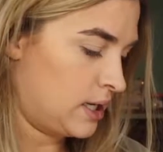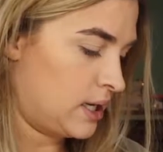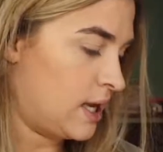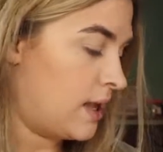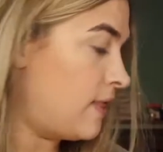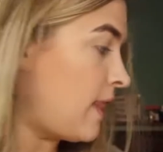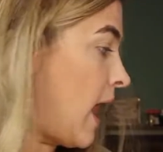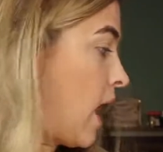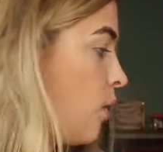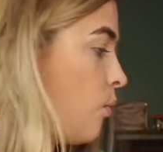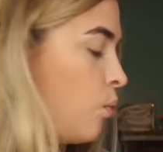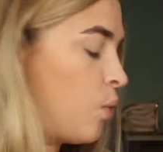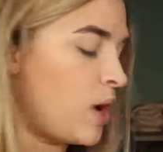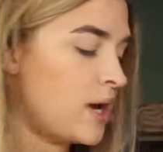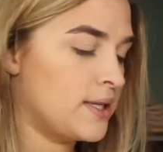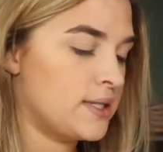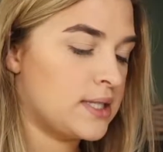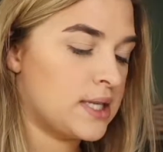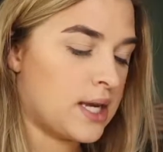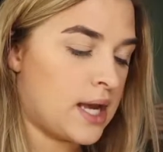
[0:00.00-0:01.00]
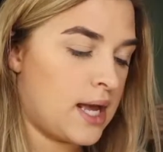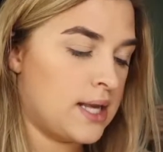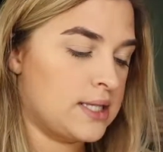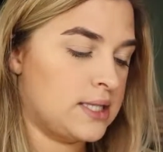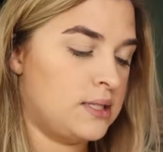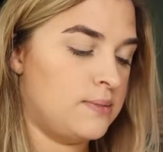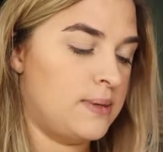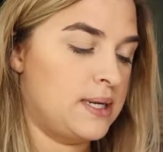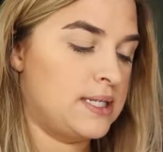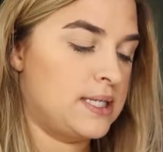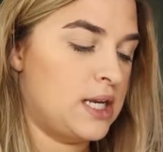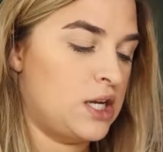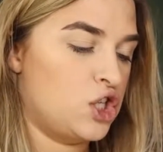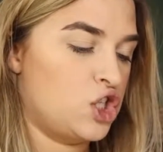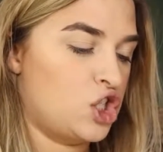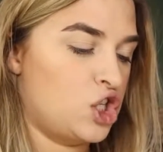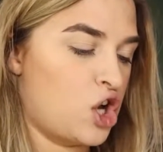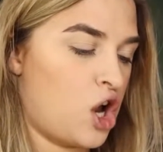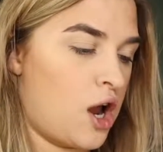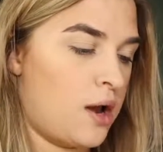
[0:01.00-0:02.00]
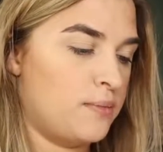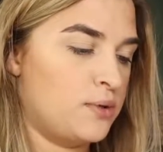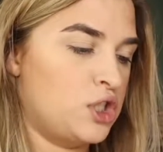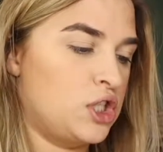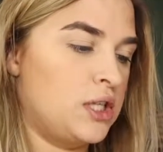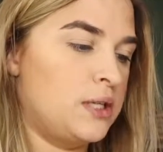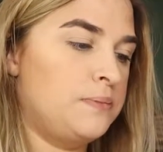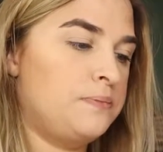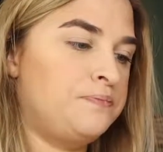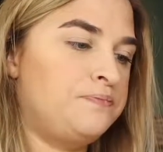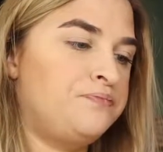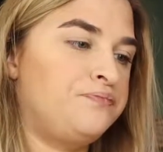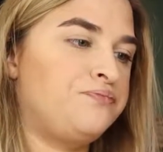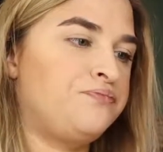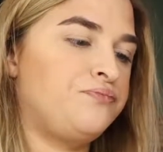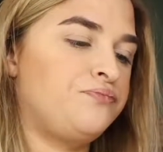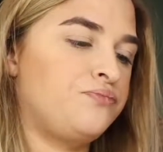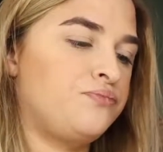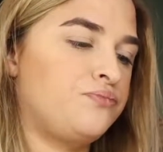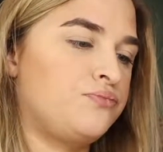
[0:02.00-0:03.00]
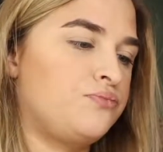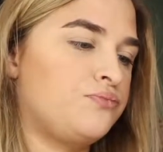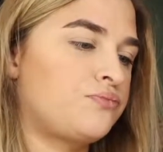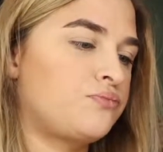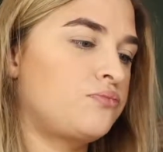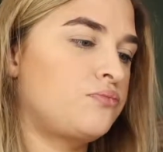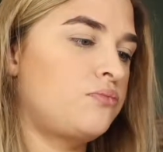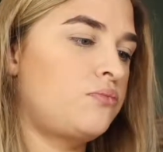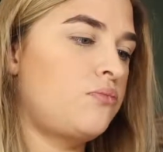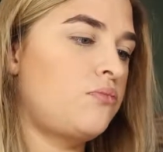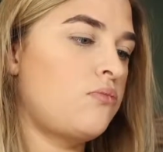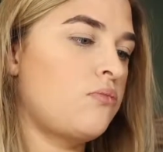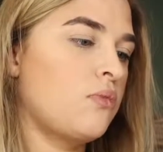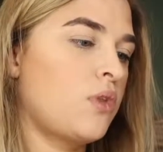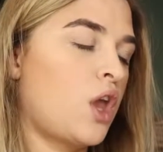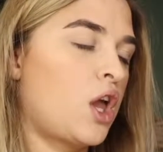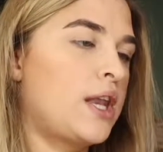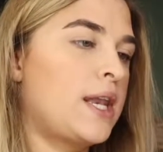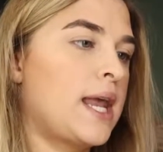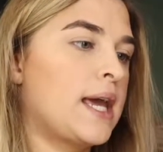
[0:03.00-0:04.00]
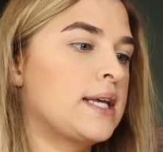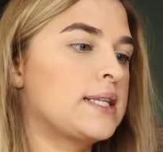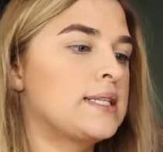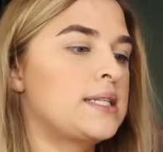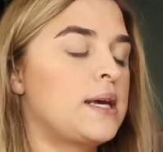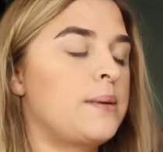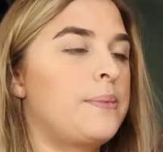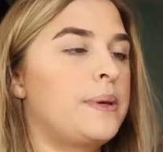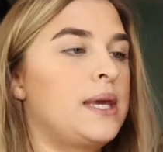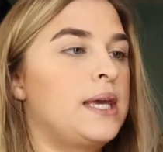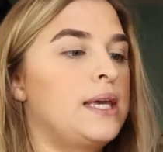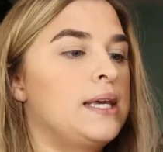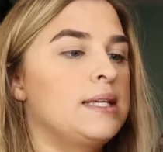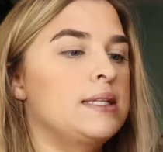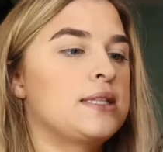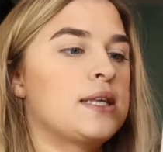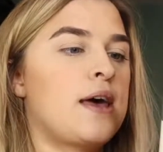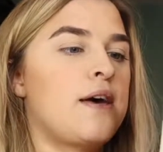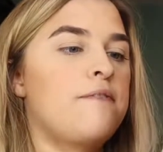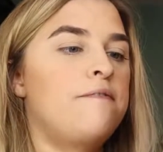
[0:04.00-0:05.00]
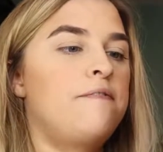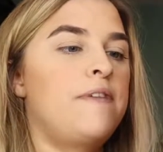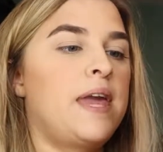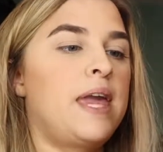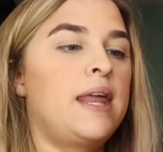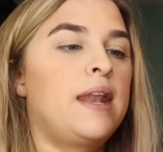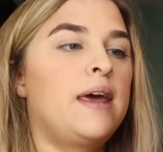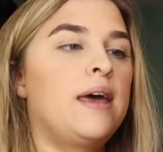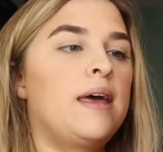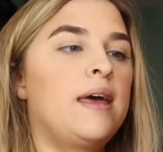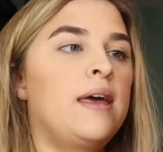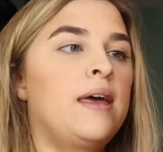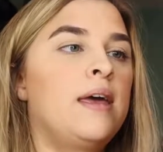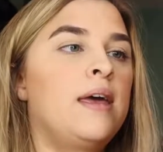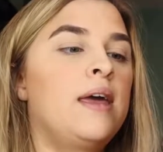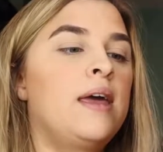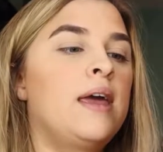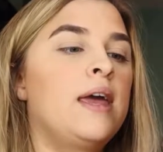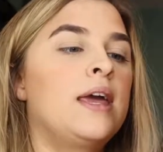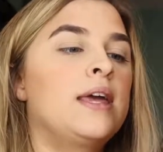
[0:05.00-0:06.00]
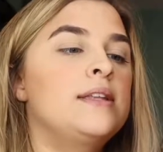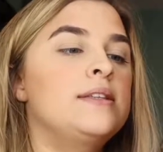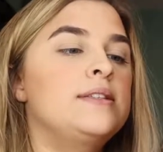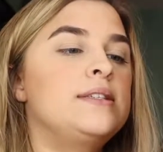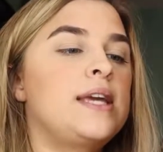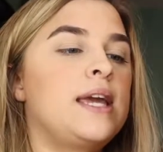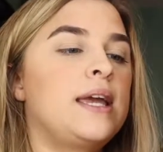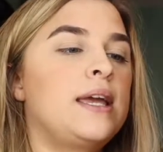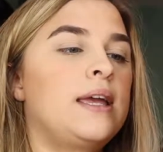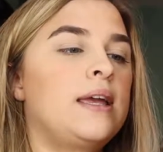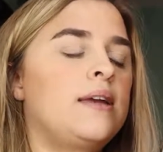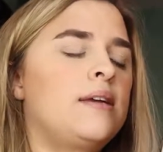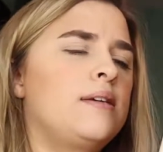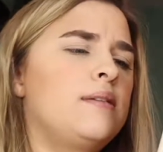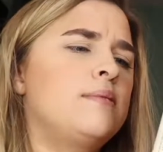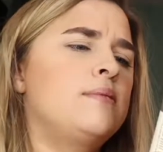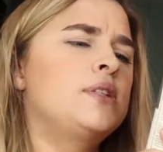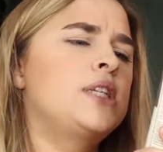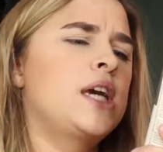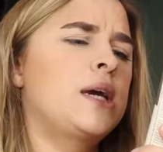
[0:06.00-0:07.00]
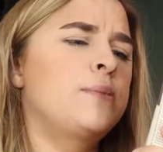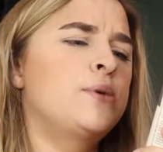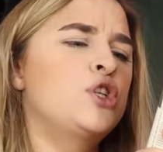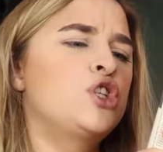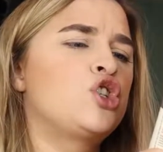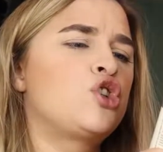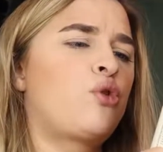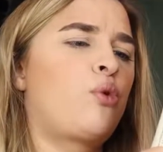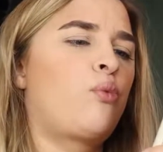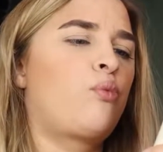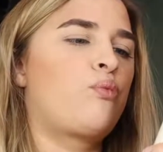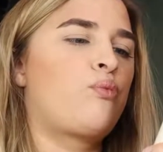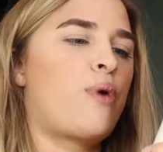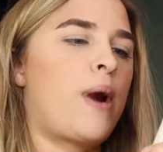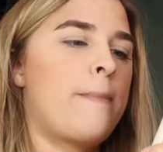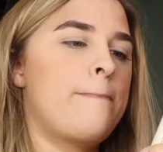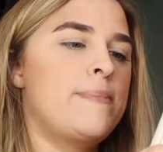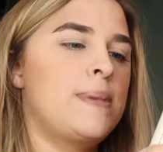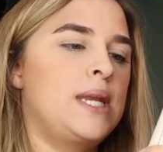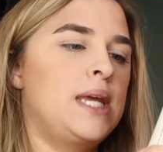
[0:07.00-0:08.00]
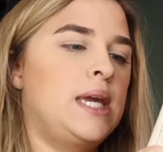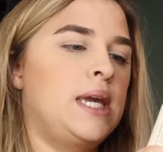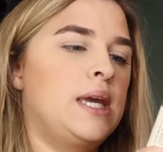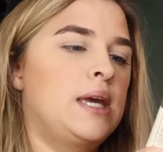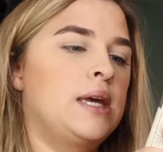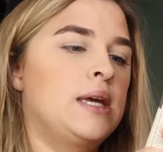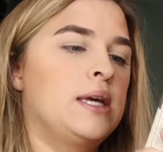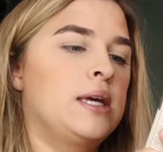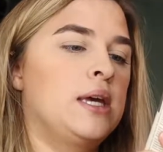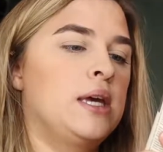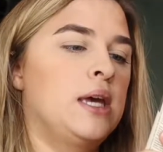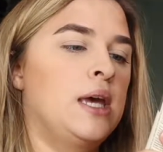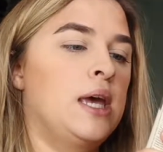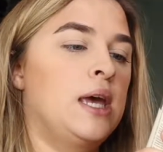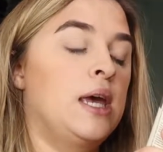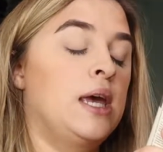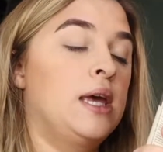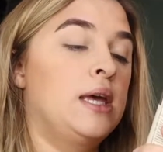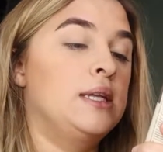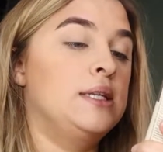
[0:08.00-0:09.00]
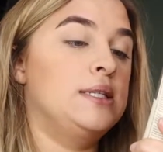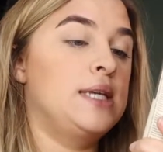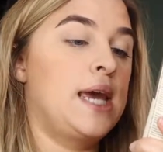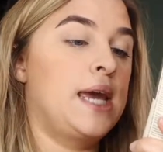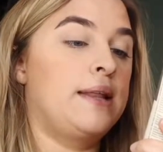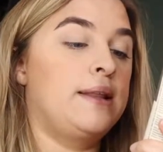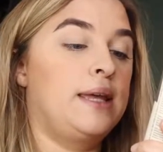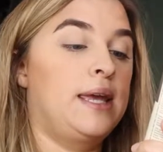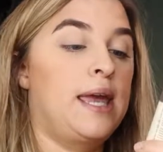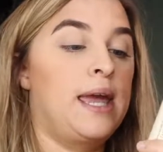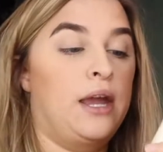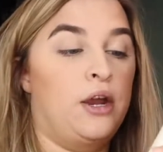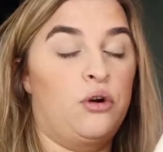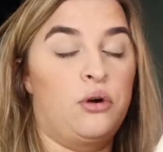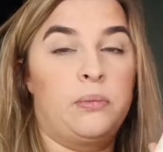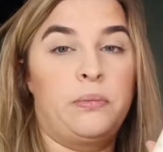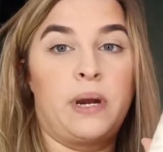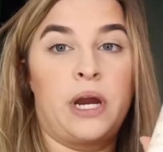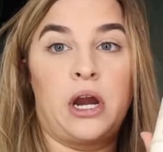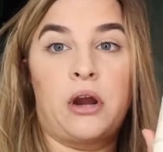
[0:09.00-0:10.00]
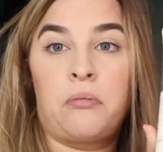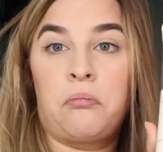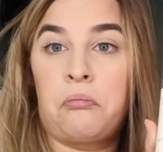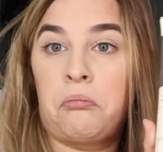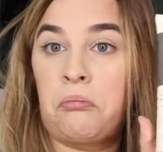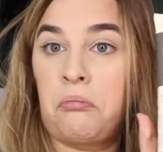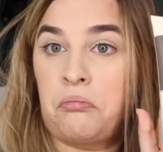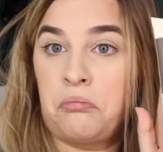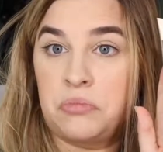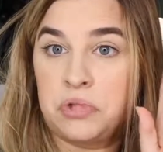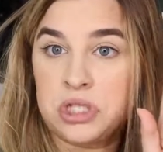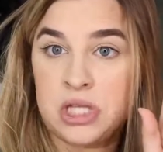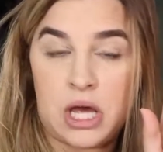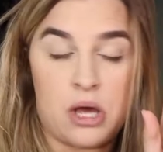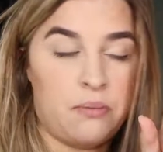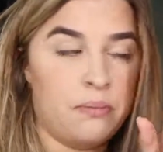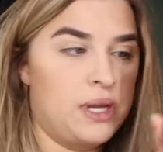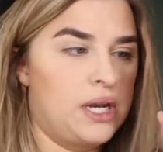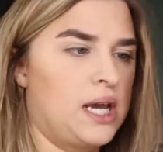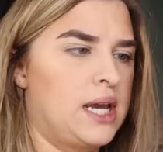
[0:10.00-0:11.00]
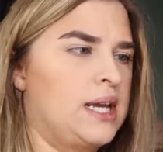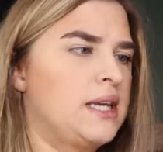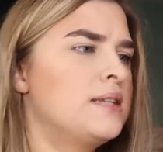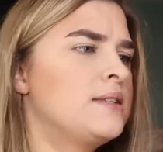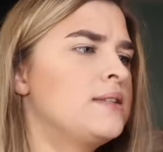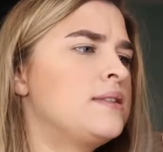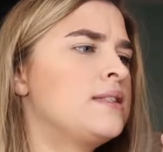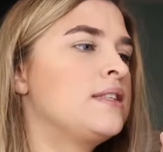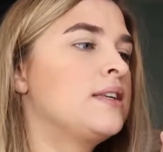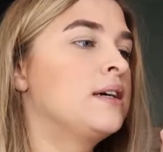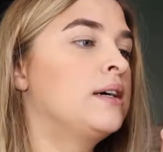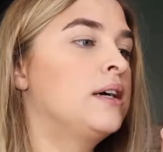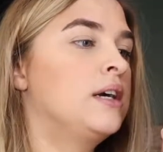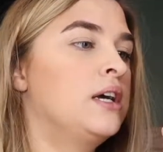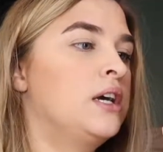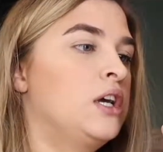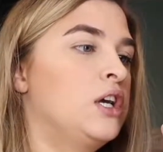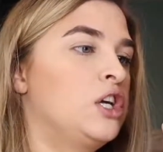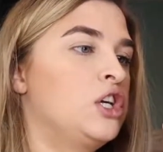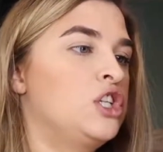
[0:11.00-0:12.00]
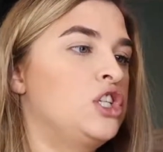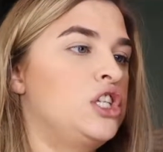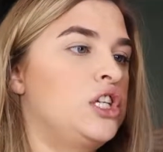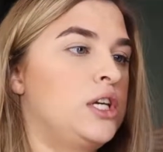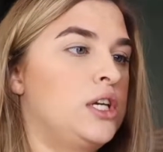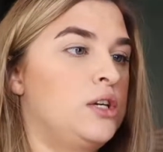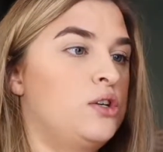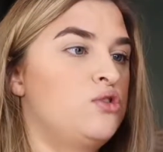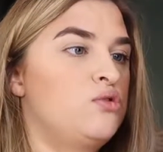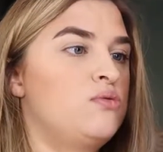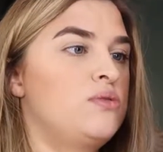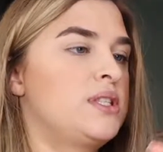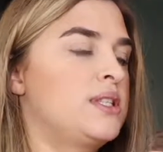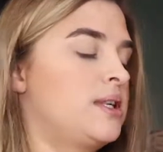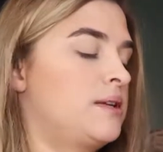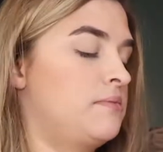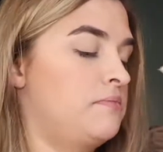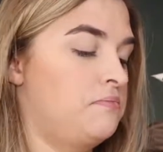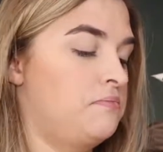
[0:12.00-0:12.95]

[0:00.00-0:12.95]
And that was a customization option. Next up is Aveda Damage Remedy Daily Hair Repair. So that'll be nice to use.